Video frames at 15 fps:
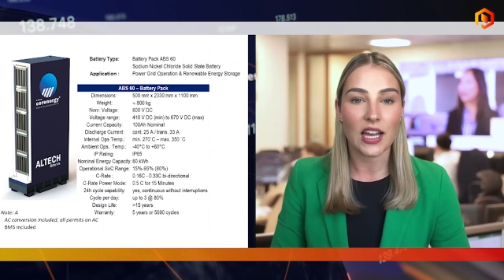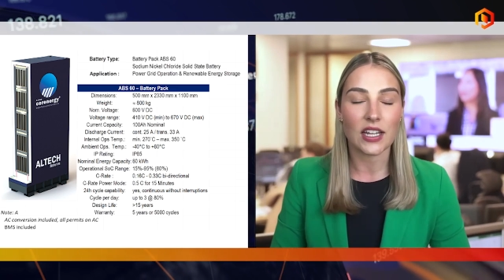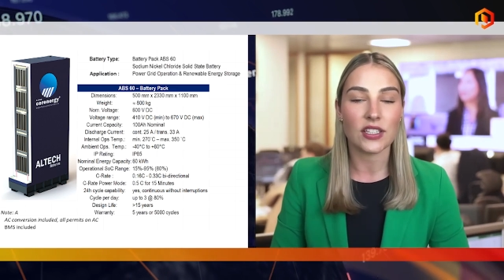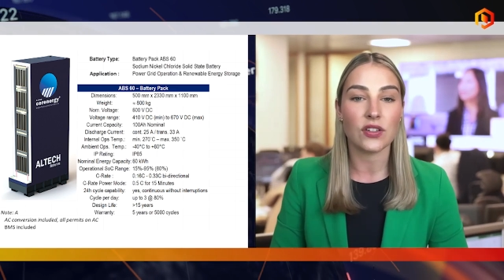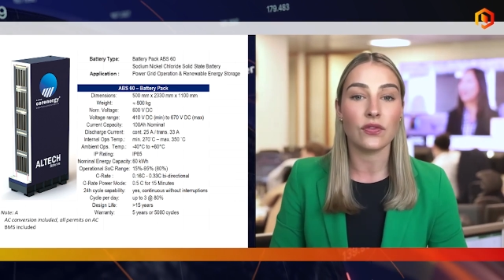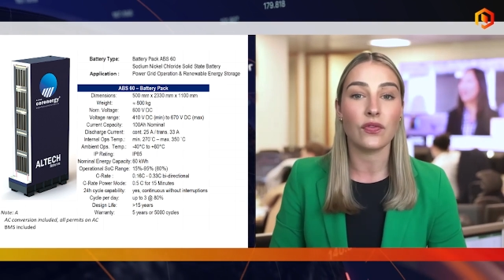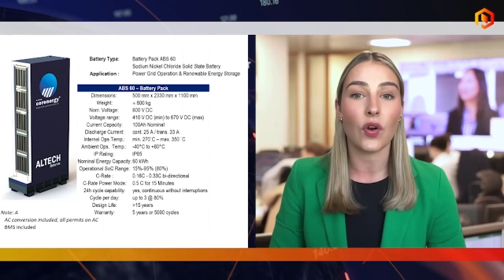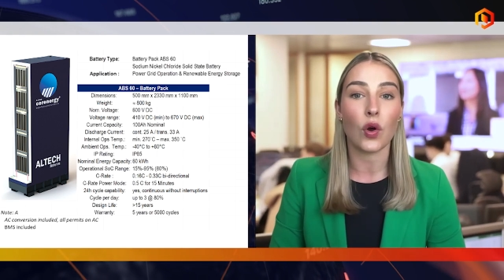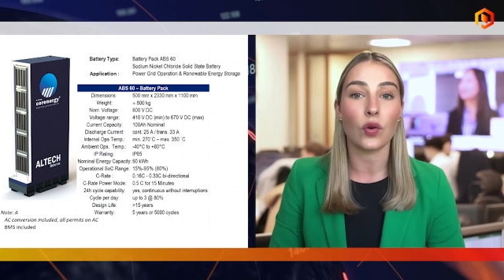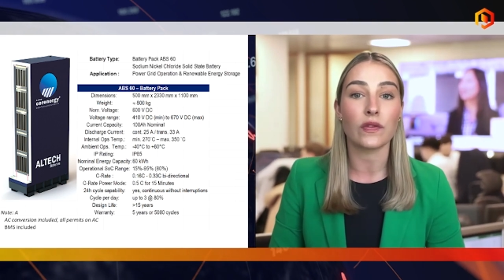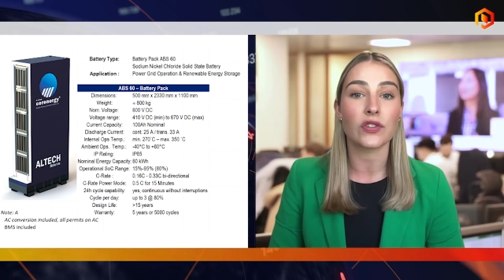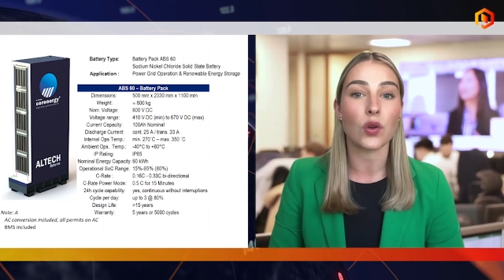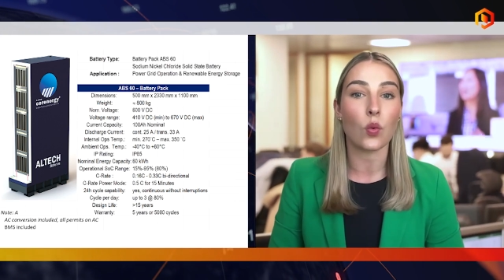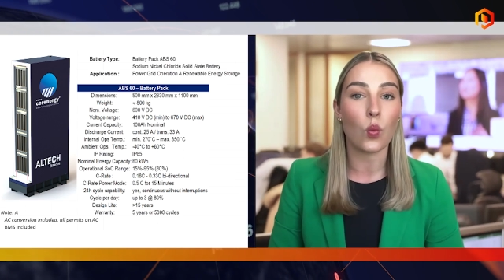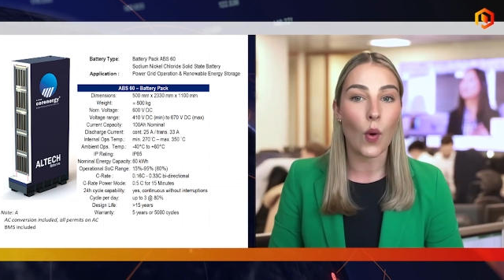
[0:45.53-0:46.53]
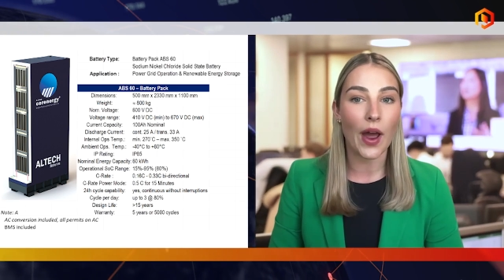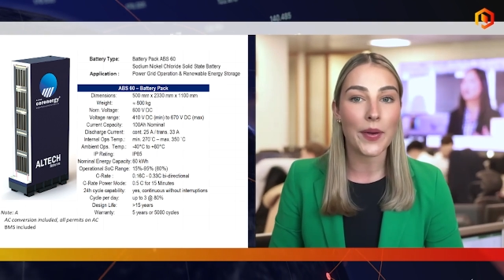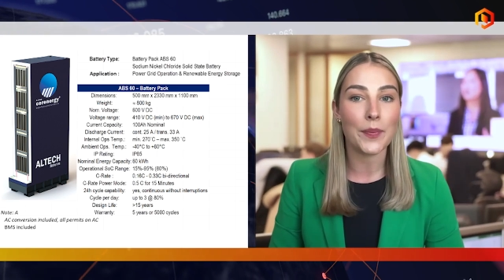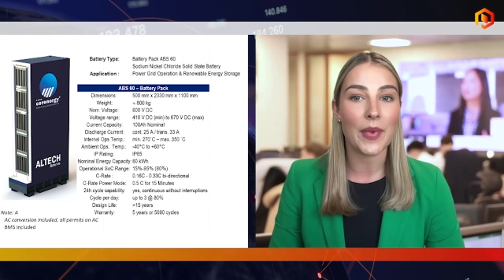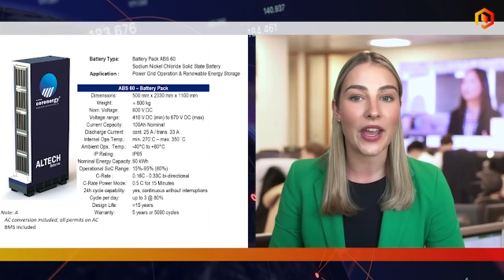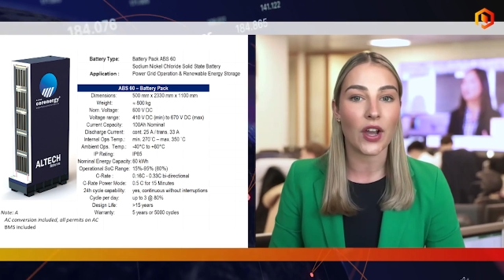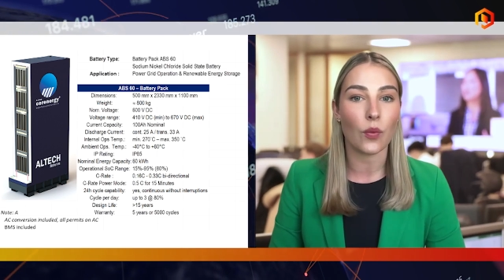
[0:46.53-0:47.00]
and involves
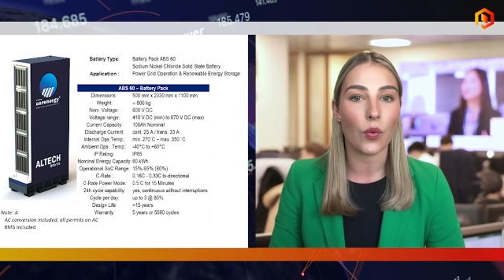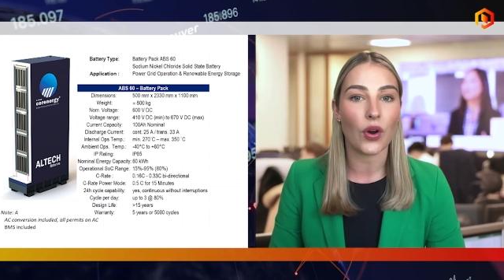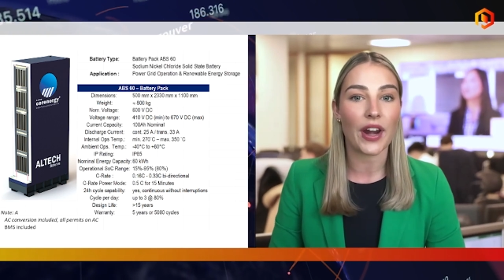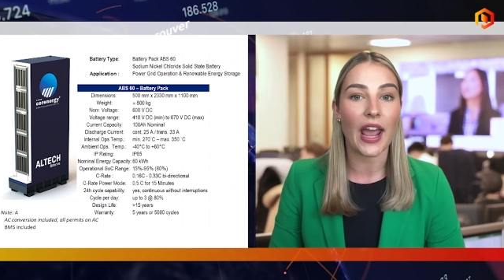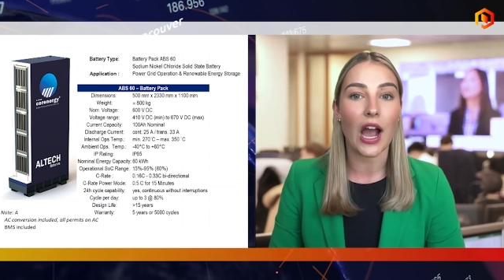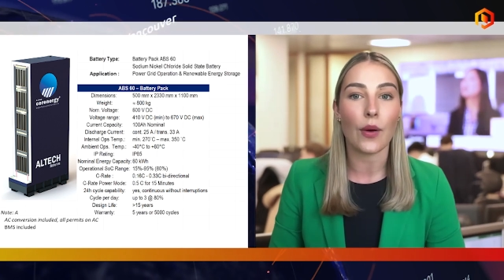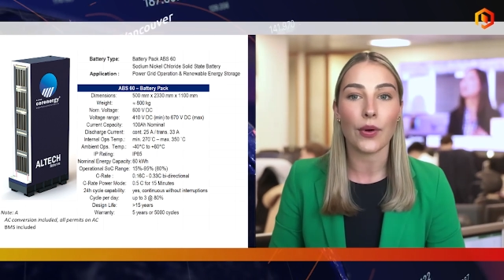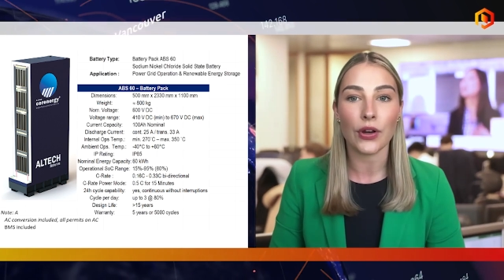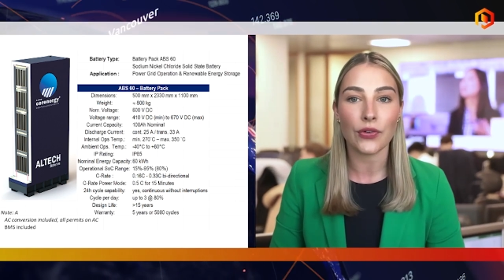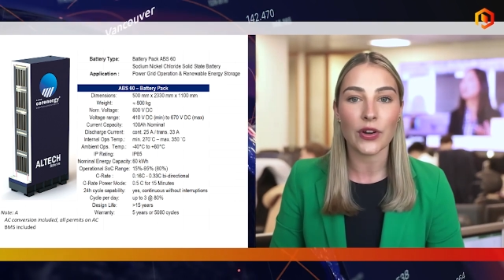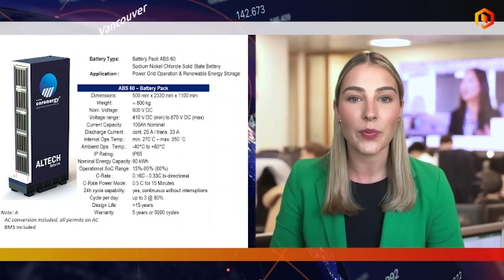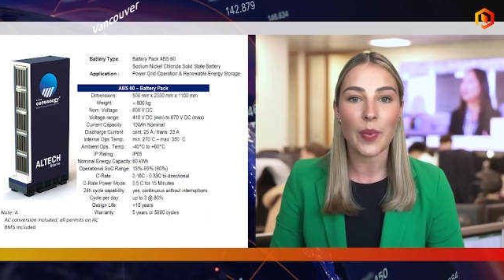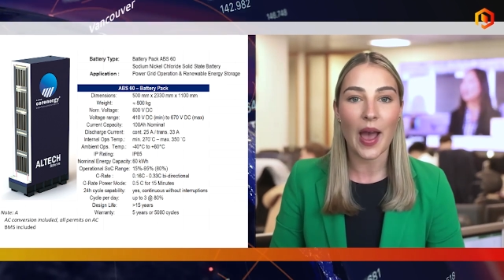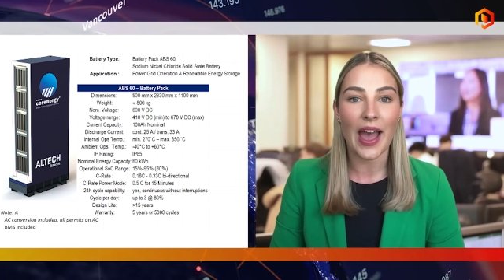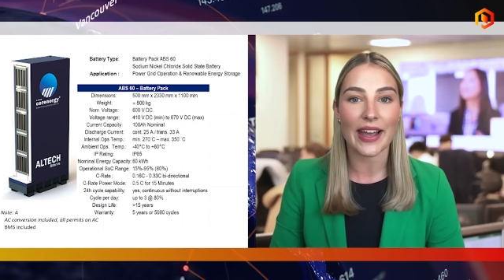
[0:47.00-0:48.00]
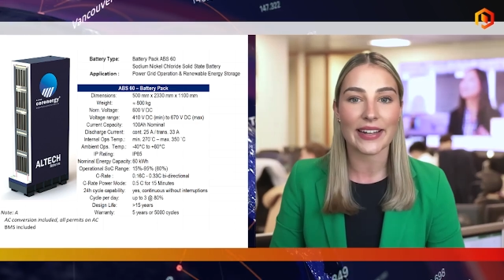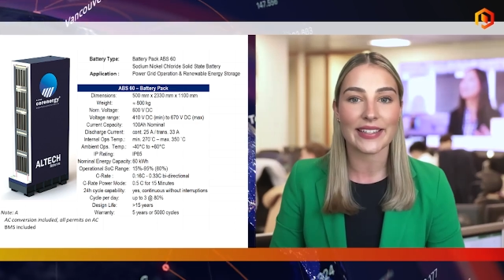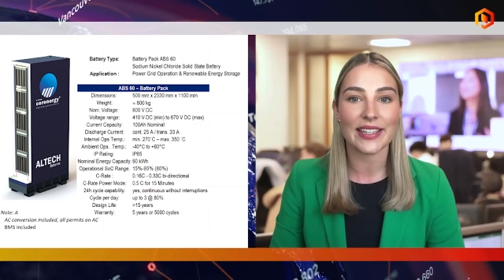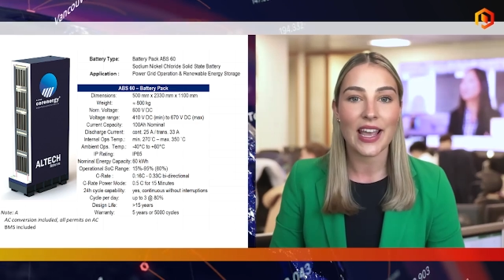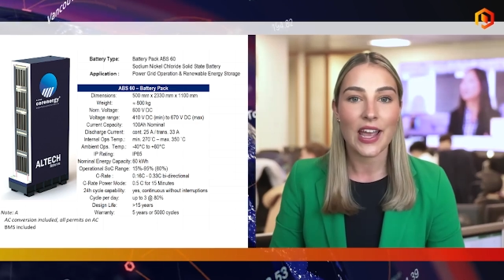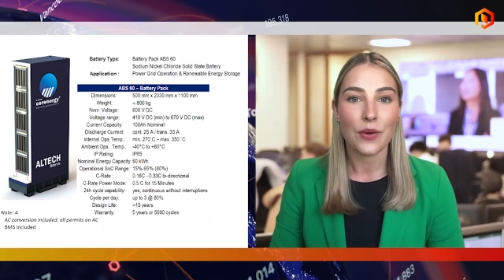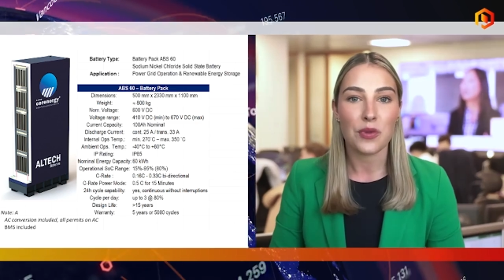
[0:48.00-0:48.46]
1 megawatt hour GridPacks